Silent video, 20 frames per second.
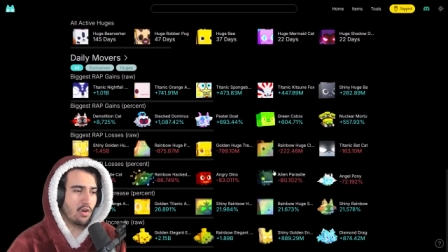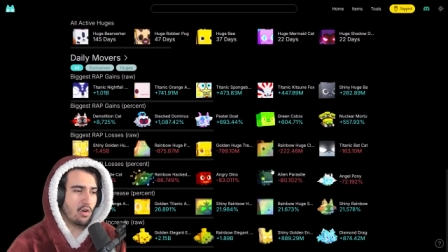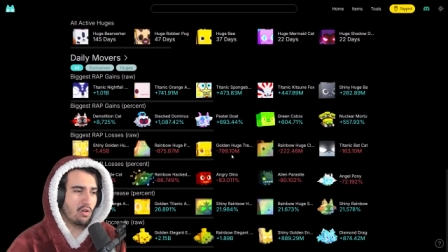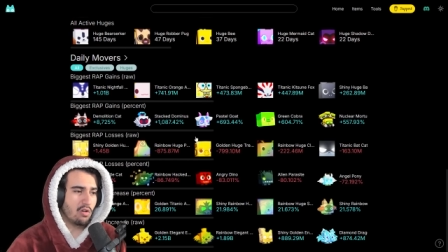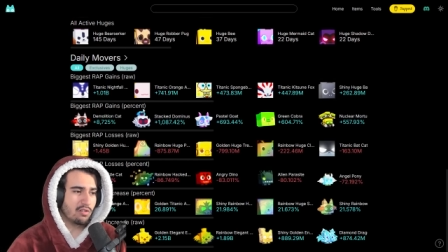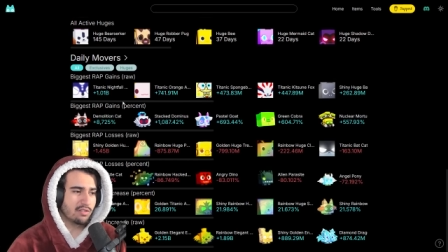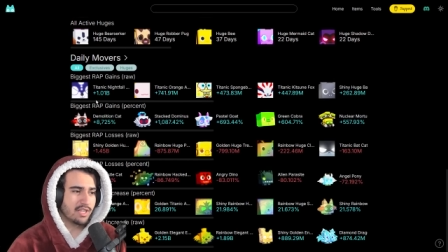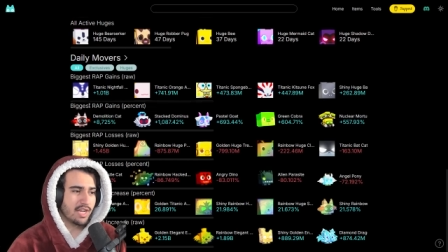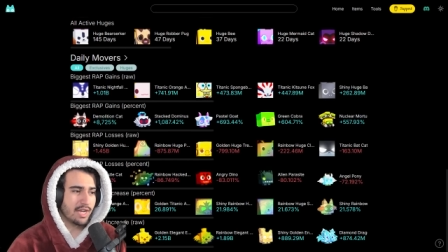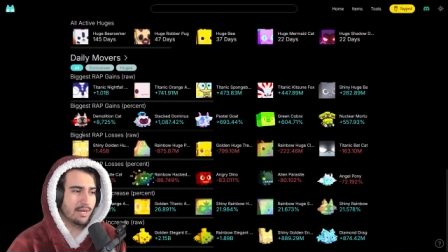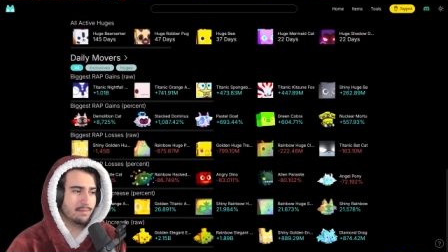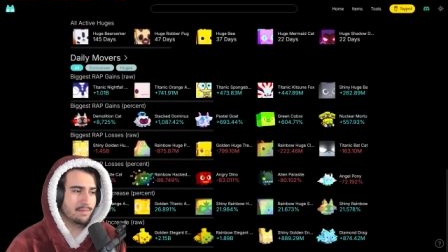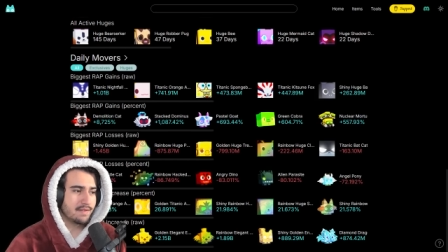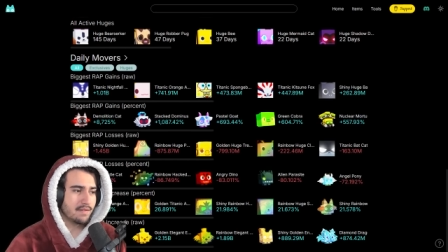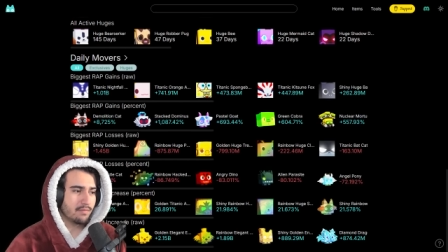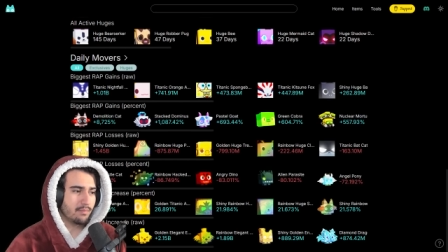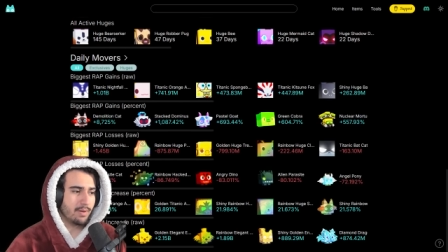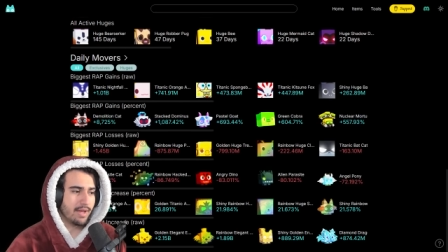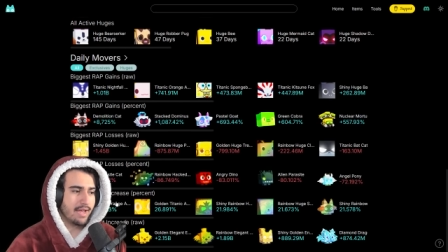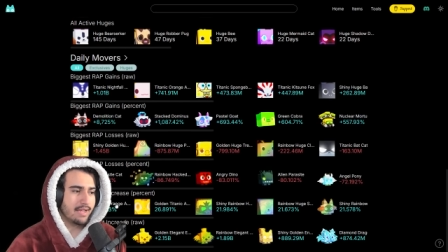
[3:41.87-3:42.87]
all types
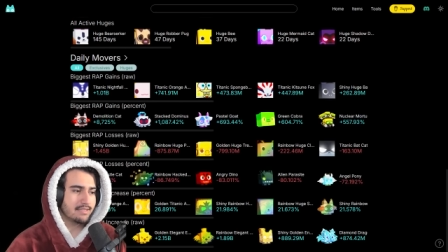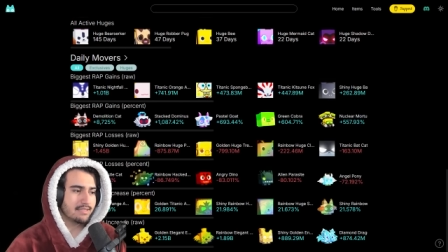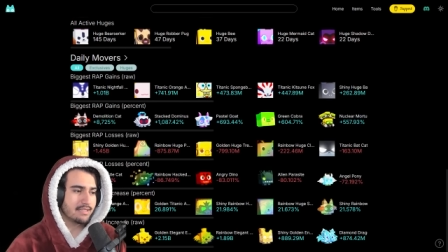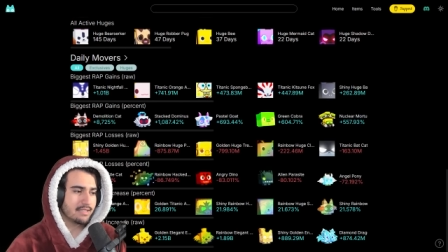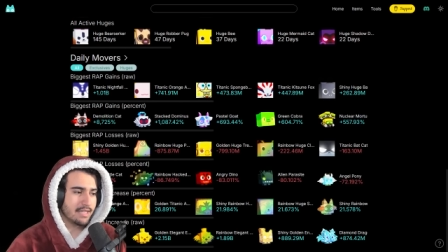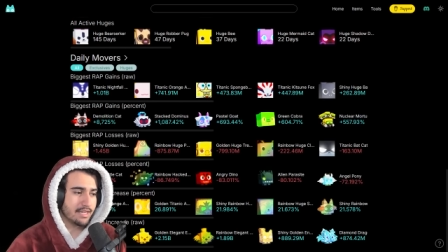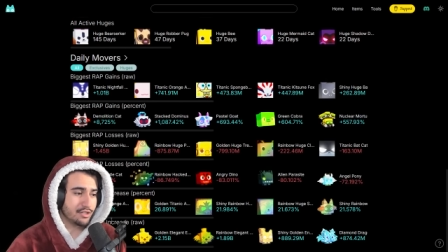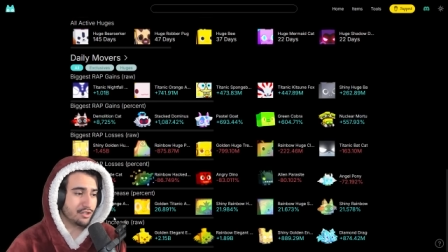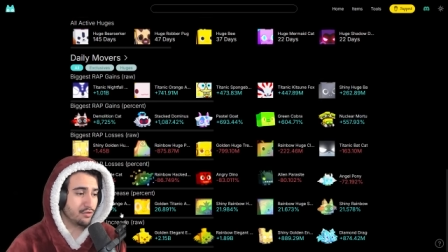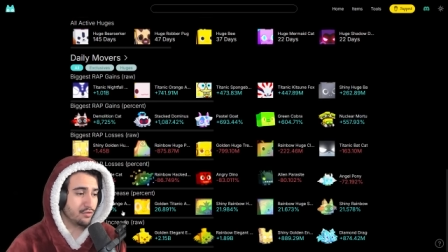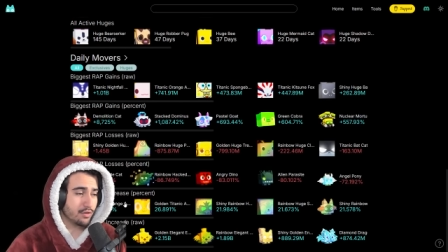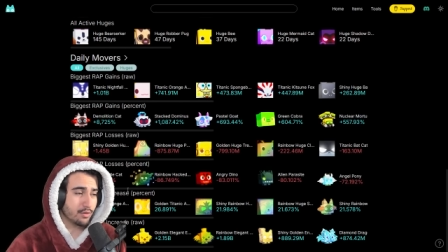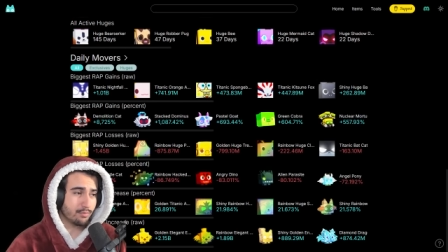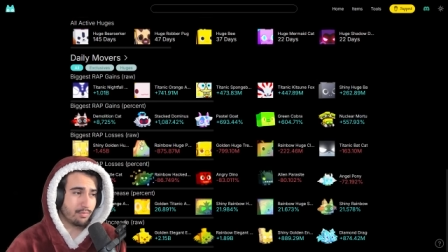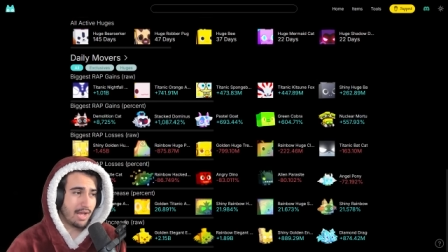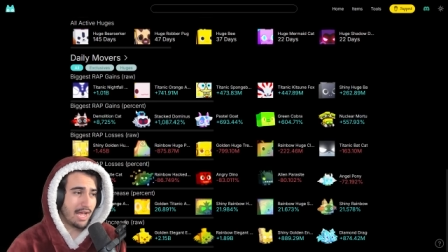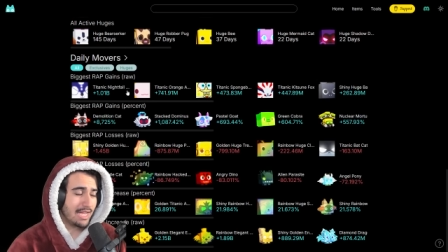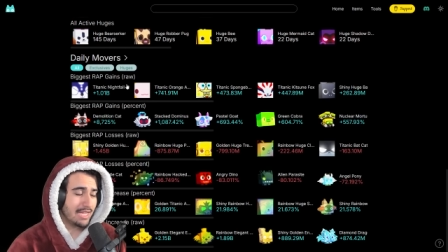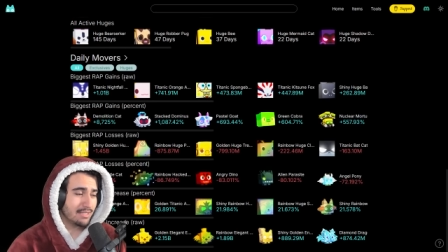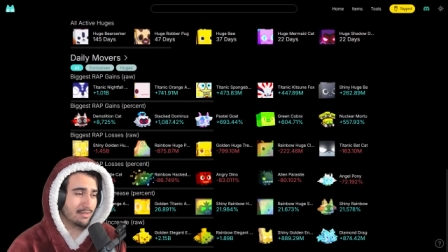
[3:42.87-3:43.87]
of pets that you could
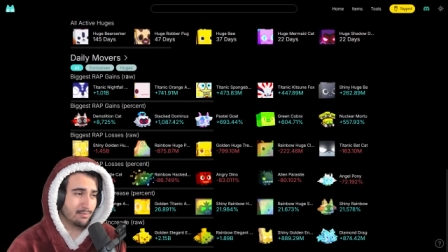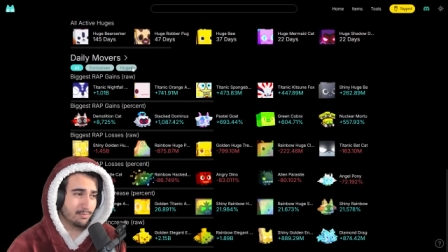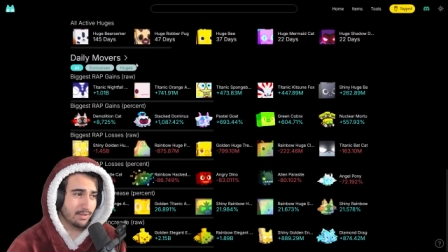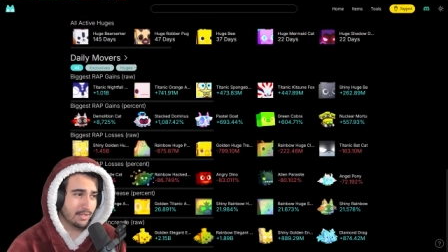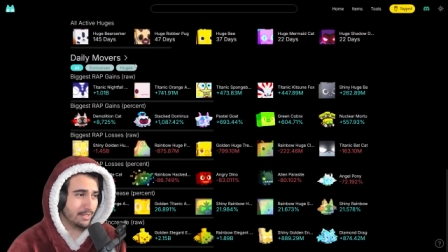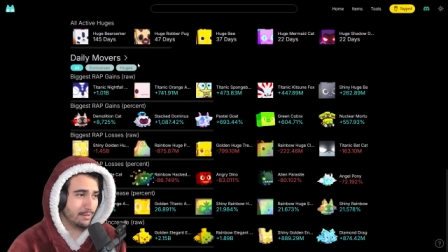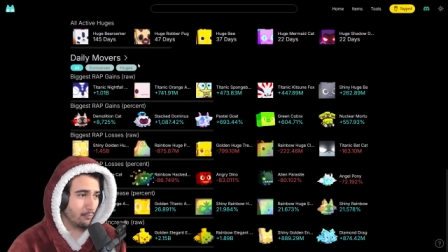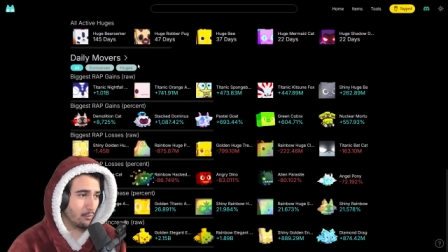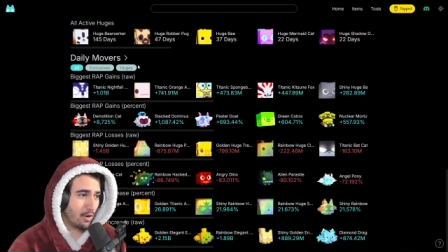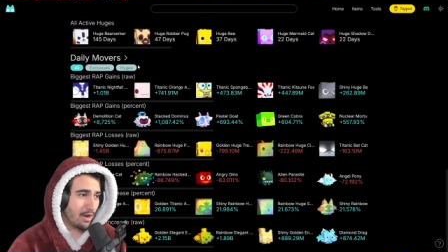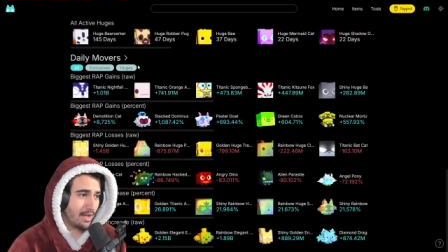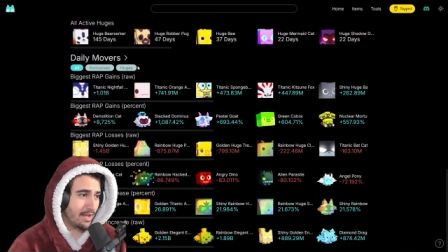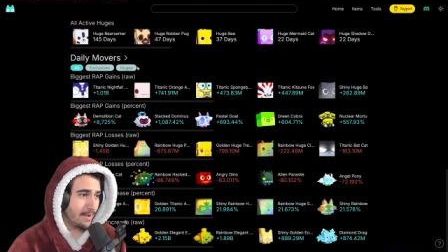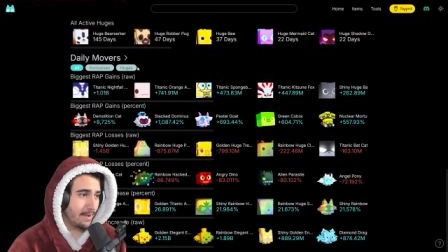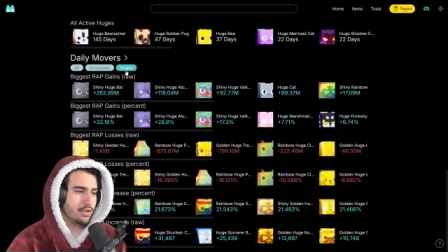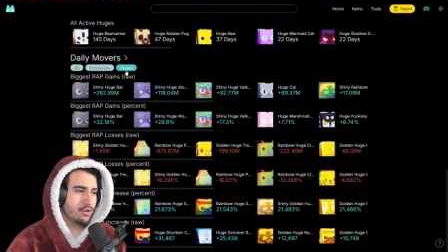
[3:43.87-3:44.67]
possibly want.